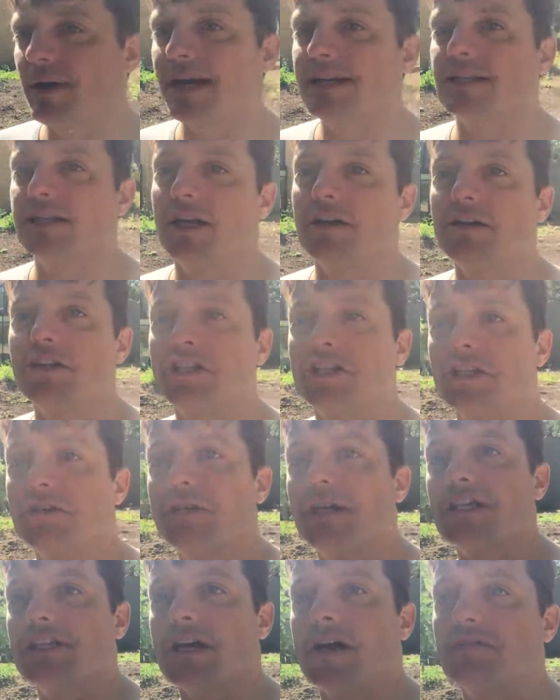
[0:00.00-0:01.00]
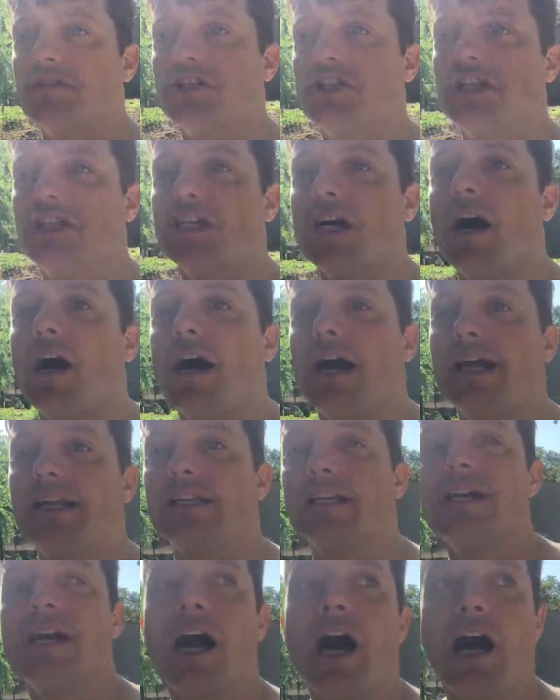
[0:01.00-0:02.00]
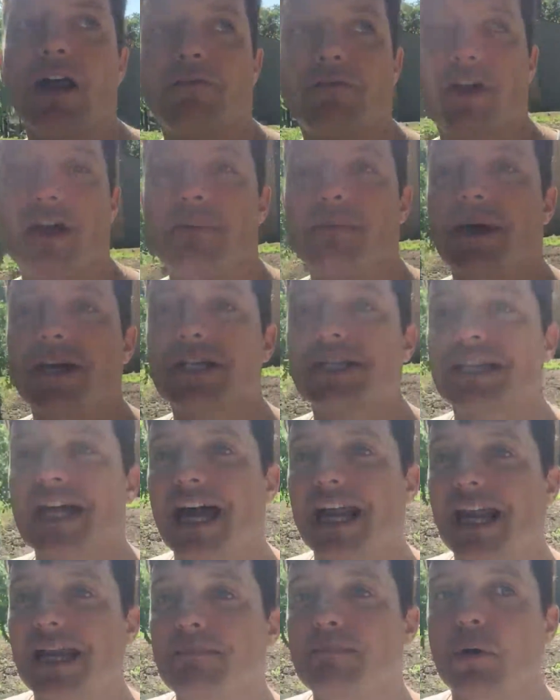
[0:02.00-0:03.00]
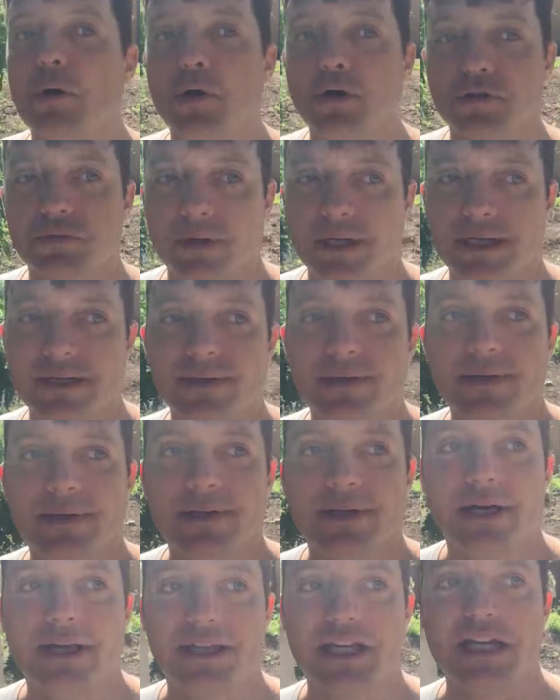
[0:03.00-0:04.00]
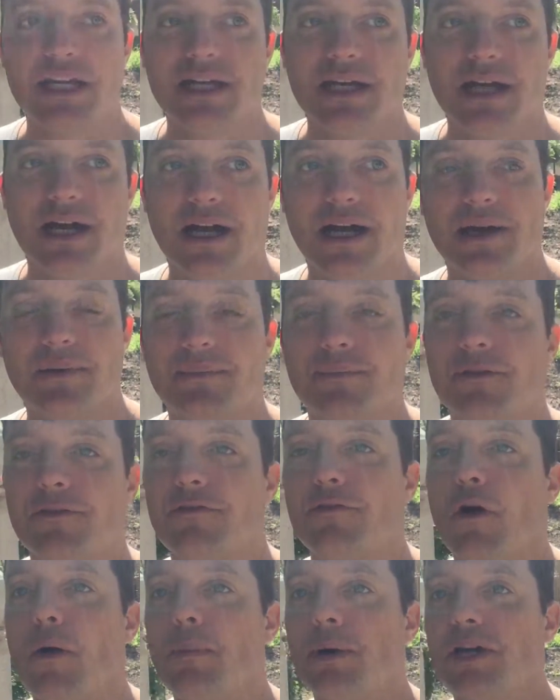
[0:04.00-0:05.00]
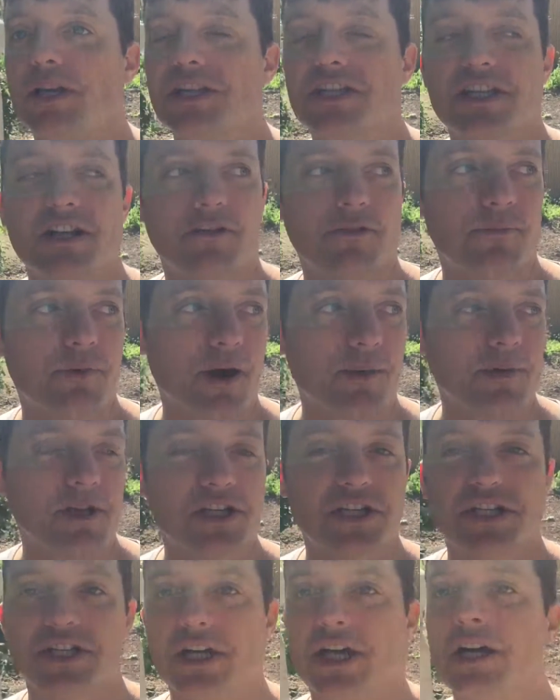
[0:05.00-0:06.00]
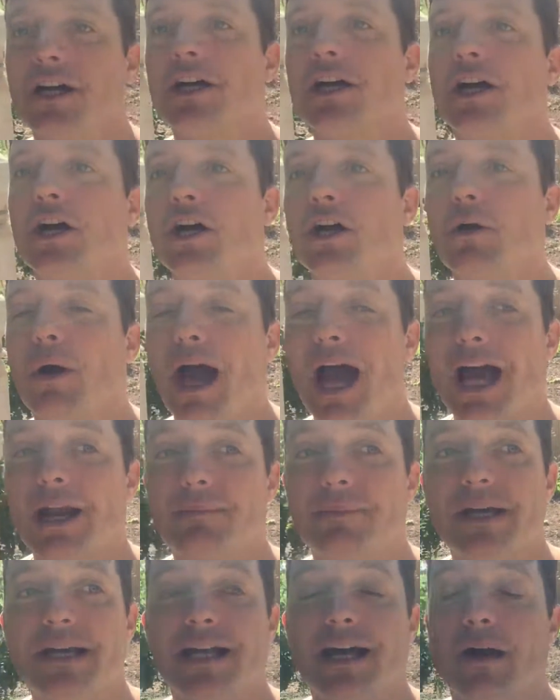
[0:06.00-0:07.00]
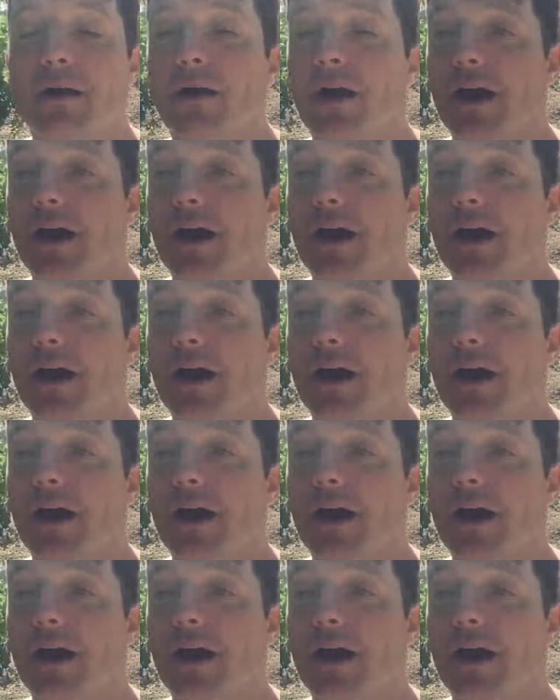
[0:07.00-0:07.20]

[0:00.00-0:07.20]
erected only two years after she died, unveiled by Stanley Baldwin, the um, former Conservative Prime Minister who had been at